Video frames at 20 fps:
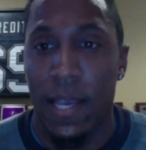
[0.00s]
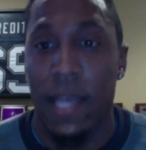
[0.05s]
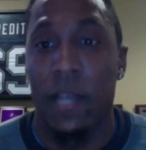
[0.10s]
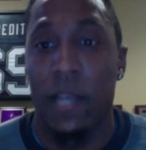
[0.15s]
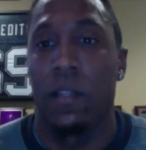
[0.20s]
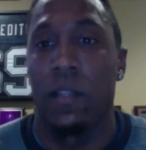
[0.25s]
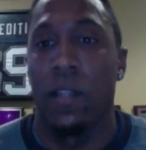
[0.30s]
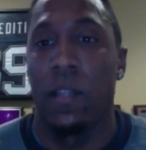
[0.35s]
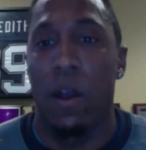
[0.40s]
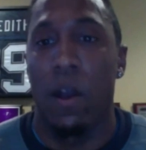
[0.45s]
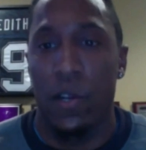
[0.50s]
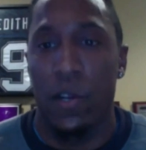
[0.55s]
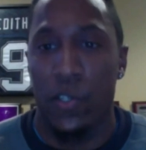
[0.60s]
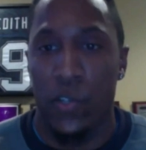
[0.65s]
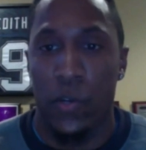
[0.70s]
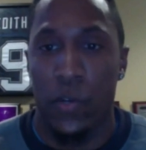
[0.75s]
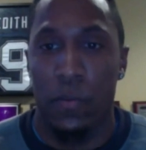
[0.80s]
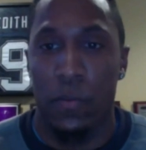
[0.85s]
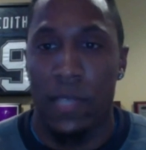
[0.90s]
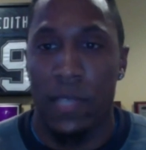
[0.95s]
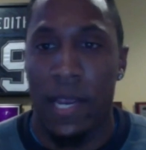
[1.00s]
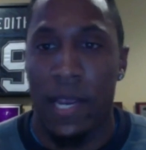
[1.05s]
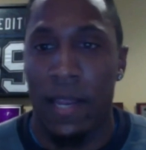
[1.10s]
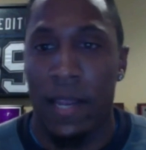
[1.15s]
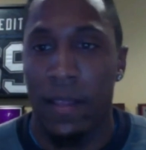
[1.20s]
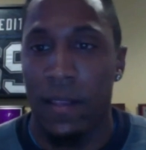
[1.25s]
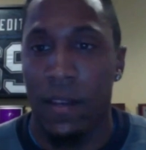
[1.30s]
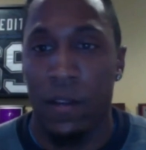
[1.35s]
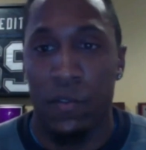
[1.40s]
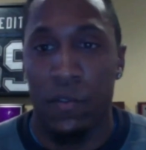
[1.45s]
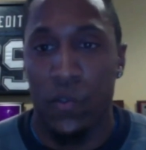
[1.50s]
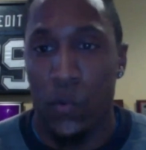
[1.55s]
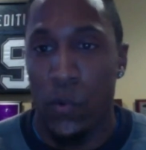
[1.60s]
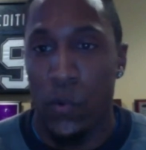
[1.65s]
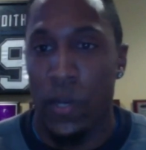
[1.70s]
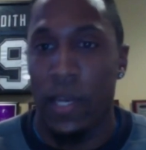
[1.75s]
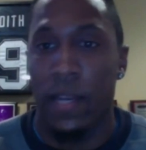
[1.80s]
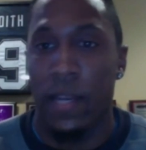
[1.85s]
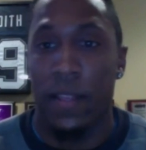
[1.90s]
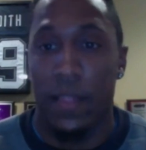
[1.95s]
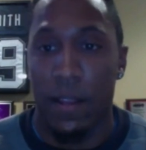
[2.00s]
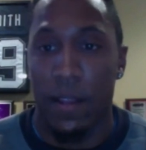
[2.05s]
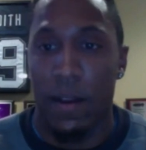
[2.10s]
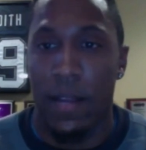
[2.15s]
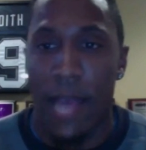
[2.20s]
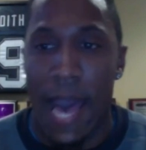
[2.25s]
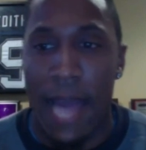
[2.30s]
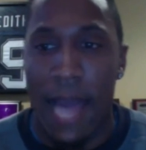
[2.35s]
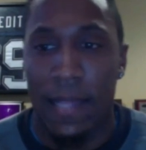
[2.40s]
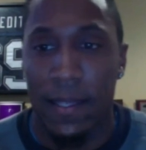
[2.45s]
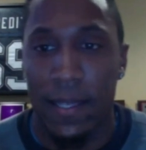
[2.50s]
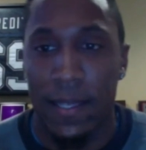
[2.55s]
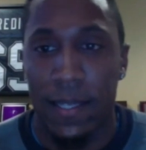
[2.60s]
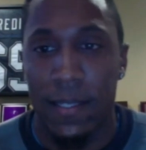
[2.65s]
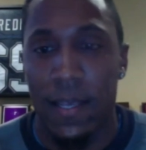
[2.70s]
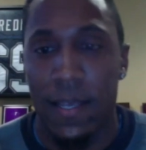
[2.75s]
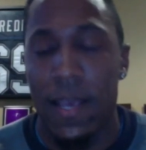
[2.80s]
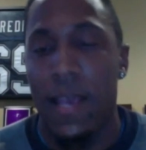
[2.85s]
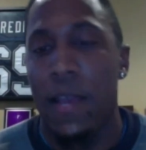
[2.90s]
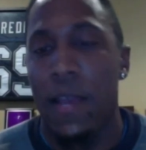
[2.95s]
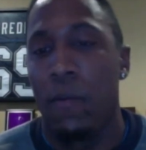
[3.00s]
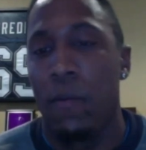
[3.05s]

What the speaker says: in a large group setting, 20 to 30 athletes?